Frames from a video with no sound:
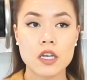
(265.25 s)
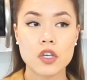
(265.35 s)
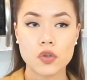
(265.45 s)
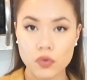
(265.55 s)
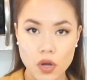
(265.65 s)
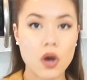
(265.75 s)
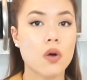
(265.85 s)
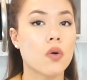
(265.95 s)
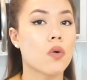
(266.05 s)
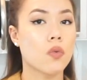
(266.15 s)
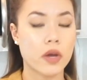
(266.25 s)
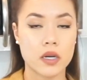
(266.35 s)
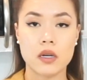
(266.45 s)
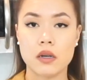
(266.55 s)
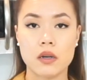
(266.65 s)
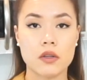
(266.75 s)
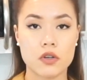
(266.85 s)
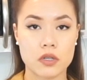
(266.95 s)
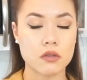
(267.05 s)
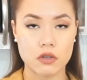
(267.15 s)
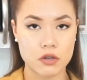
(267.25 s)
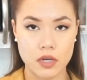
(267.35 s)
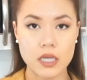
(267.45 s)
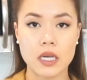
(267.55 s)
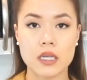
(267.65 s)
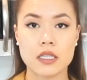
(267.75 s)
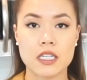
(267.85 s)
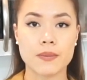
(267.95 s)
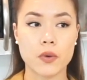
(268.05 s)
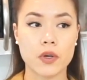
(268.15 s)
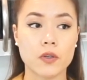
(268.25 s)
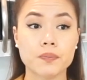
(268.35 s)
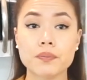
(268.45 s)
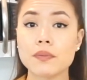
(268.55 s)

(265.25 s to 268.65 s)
You know when you're eating sesame oil.